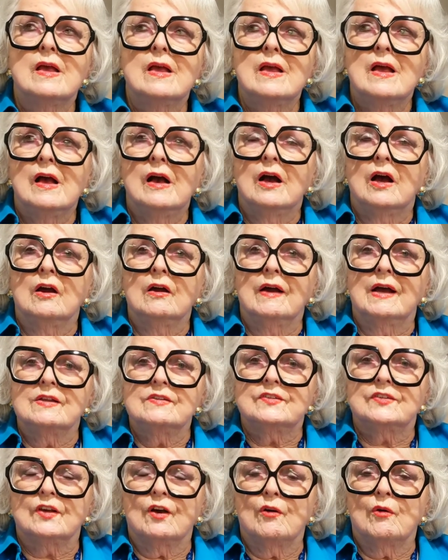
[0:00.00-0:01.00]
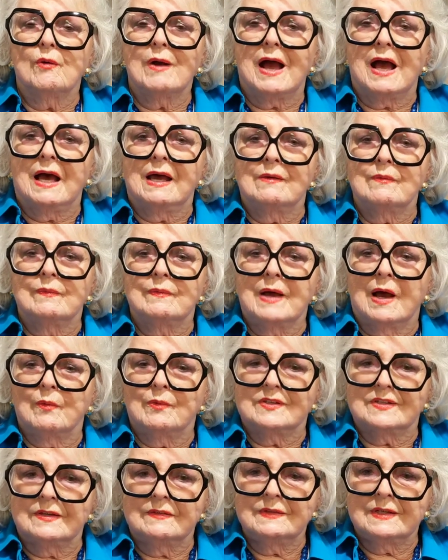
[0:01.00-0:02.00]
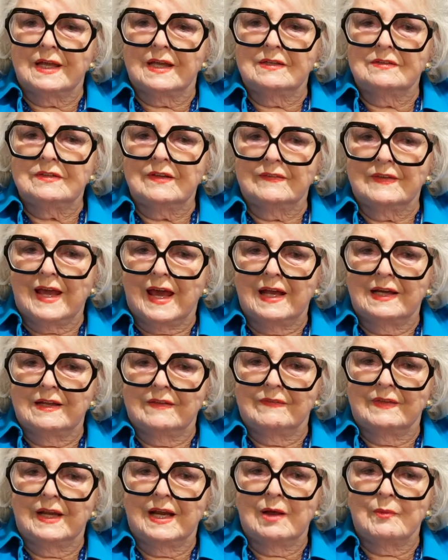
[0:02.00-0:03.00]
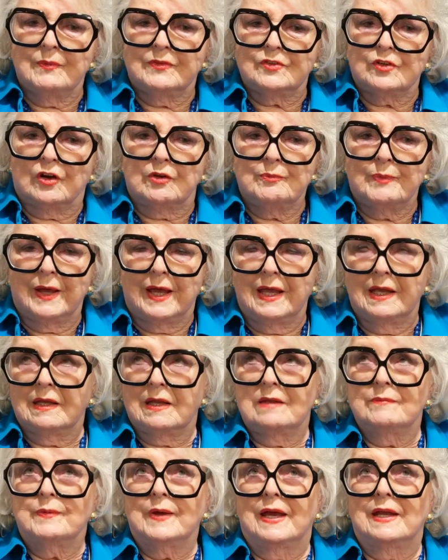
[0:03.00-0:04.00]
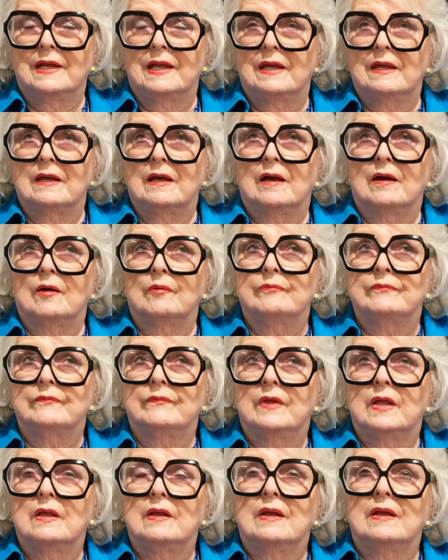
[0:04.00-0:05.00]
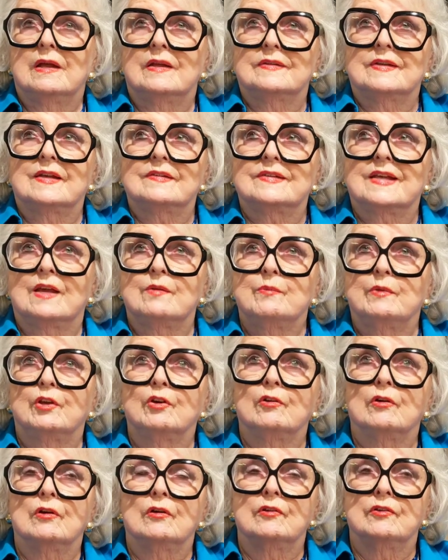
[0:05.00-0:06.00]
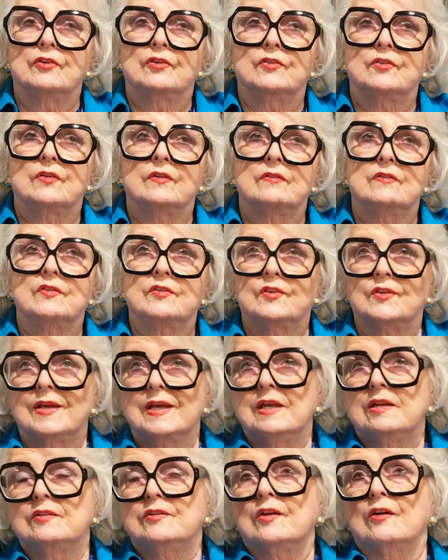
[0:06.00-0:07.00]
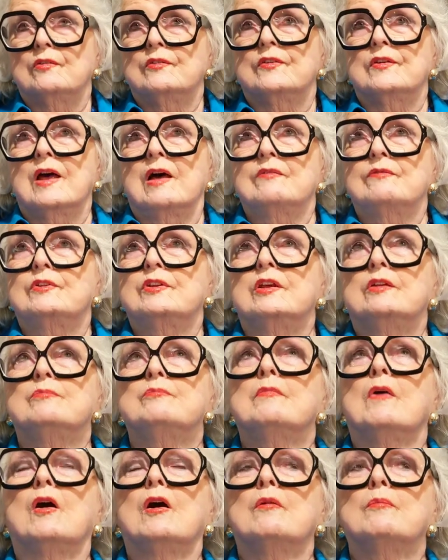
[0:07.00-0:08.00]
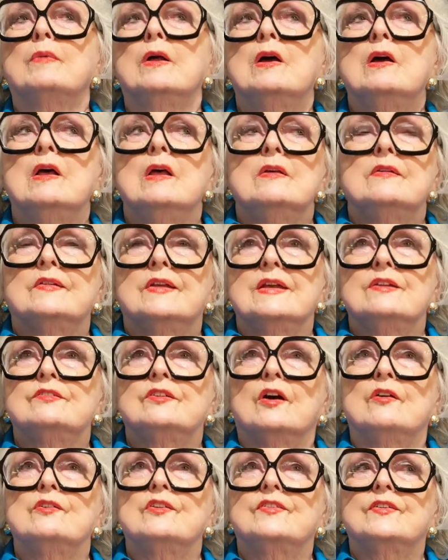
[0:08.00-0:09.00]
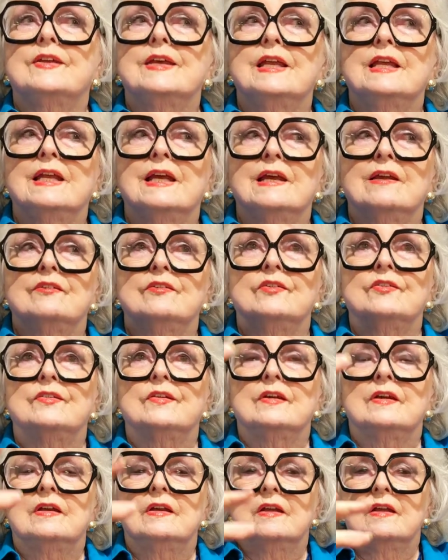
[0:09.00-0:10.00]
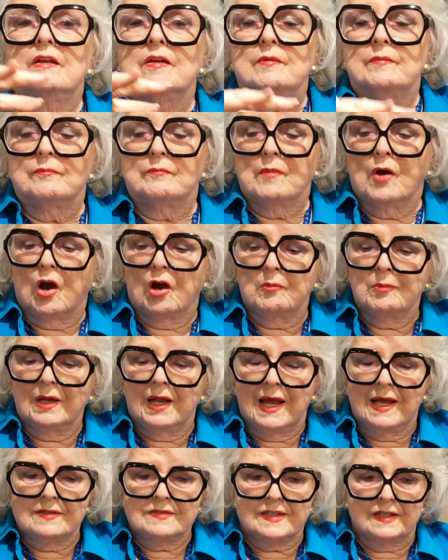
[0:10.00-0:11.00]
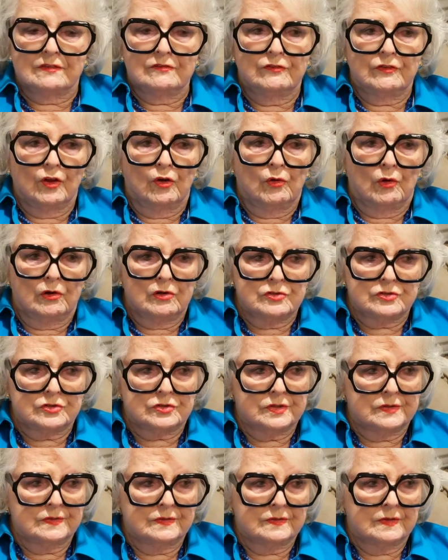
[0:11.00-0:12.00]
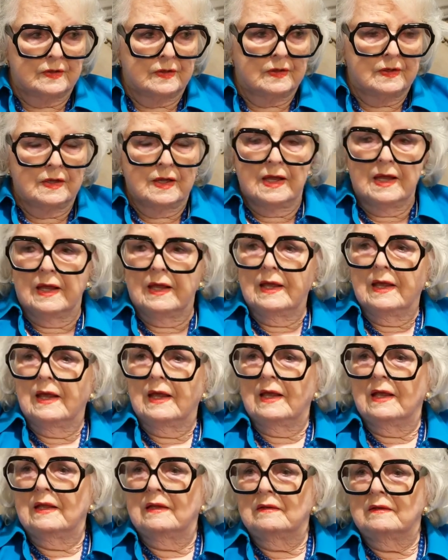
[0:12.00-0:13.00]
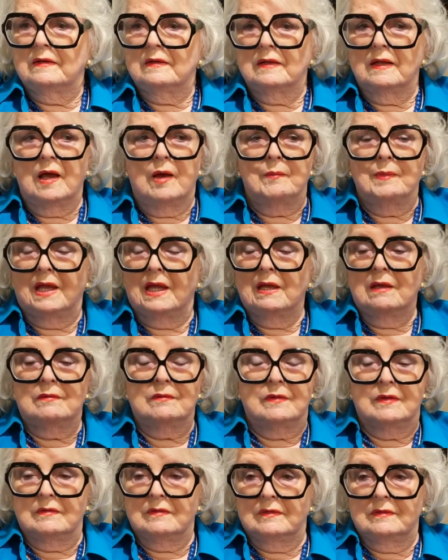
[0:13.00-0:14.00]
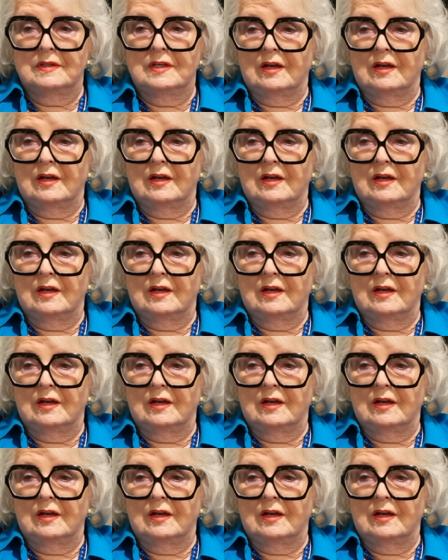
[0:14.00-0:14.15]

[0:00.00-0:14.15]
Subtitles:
All right, so I was into that, and then I started painting, as I say, murals, scenes on ceilings, marbleizing floors, and I mean it, you know.